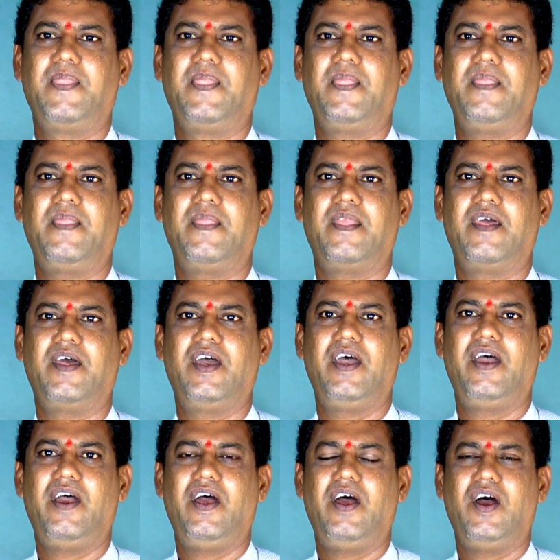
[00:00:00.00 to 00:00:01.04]
Hmm.
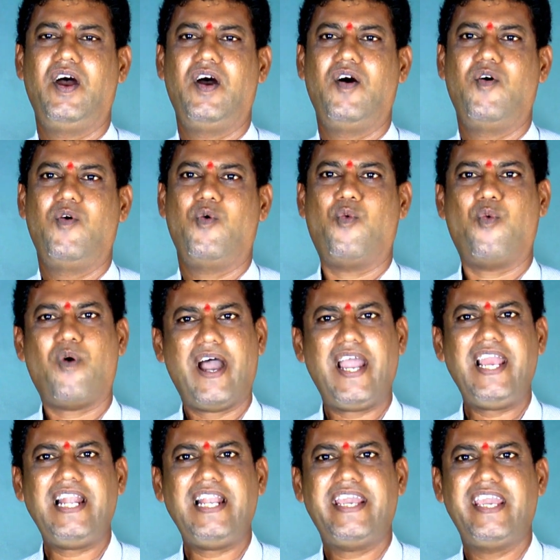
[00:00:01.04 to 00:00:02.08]

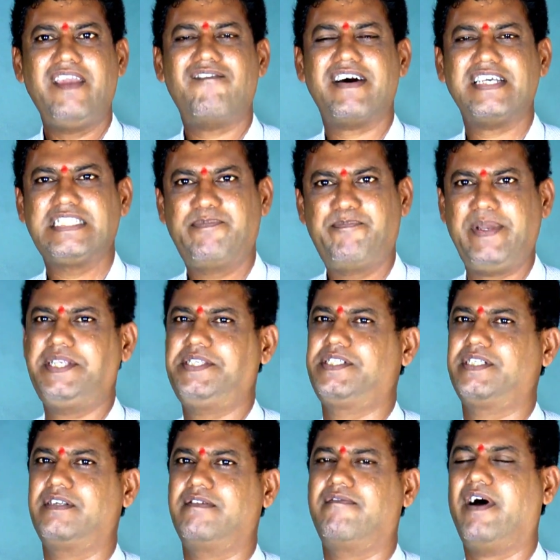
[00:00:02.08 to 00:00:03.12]
While he was
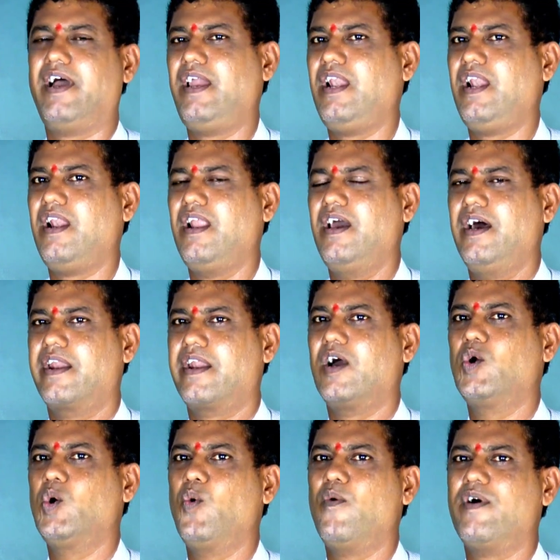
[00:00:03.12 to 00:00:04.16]
pinched, while
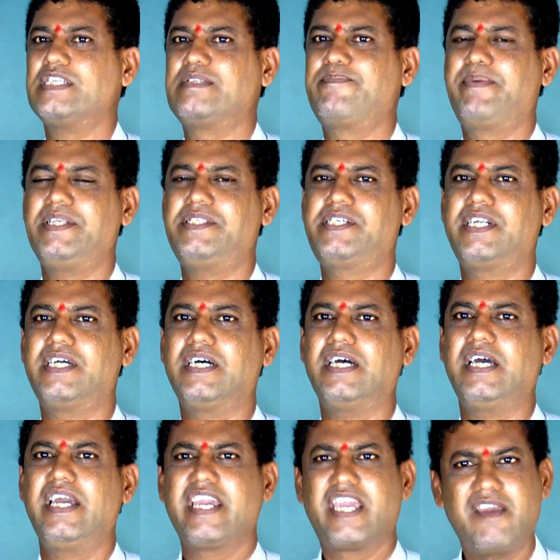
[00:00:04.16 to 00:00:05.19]
Raghu was pinched,
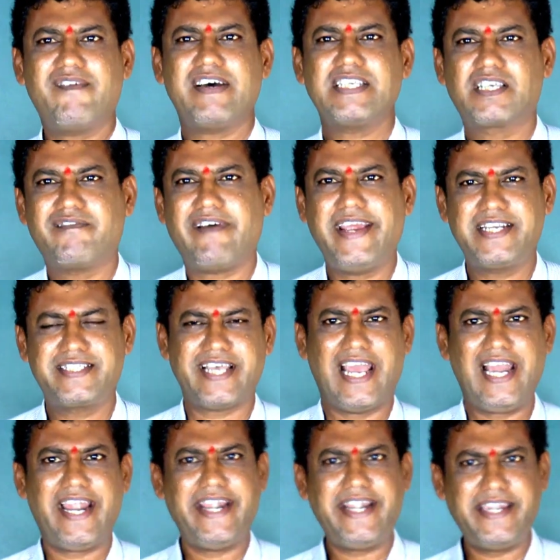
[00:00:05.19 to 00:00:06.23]
he was quite
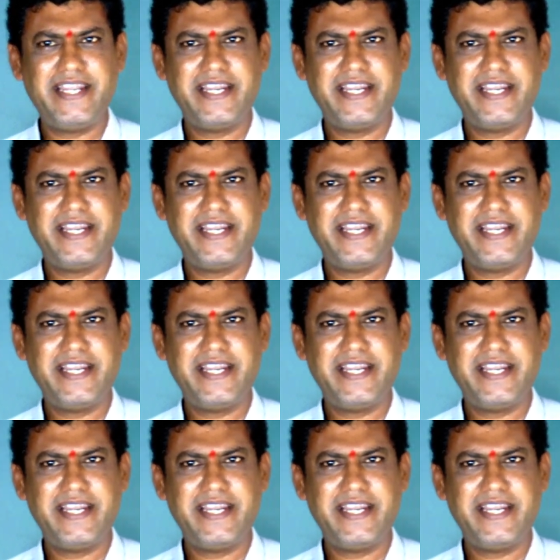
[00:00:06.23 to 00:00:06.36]
silent.